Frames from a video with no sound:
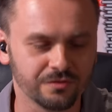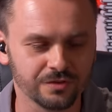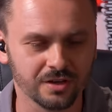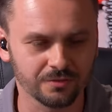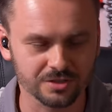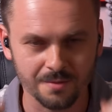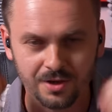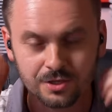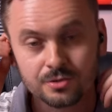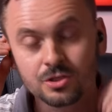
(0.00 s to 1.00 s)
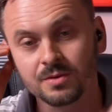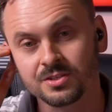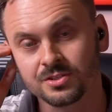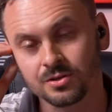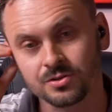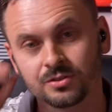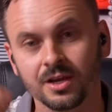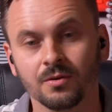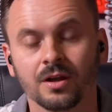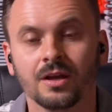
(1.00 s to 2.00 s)
If, if we're talking about YouTube as a social
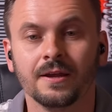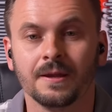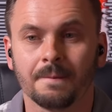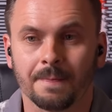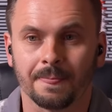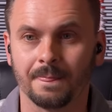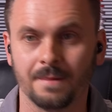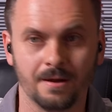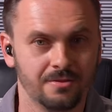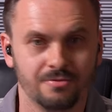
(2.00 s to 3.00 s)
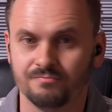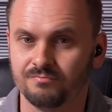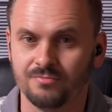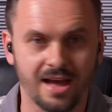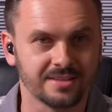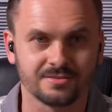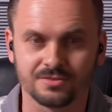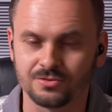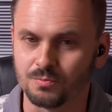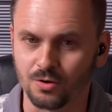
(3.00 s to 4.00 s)
network, that's
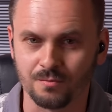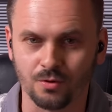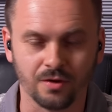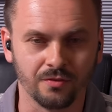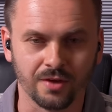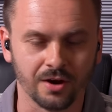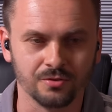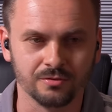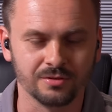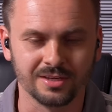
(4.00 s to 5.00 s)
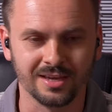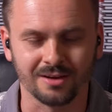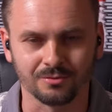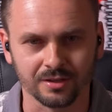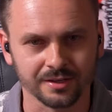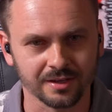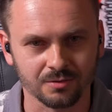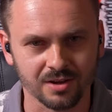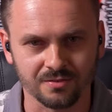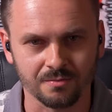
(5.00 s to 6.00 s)
super important there. You, you can't really get
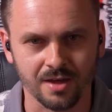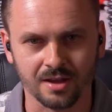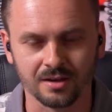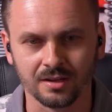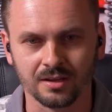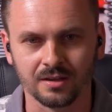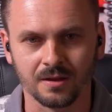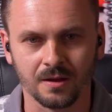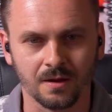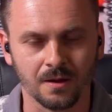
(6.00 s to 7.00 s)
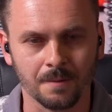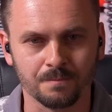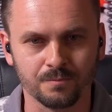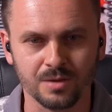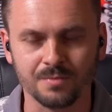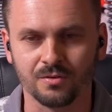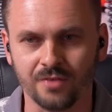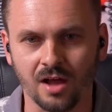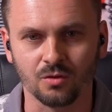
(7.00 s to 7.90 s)
away from that. Um, people mm -hmm.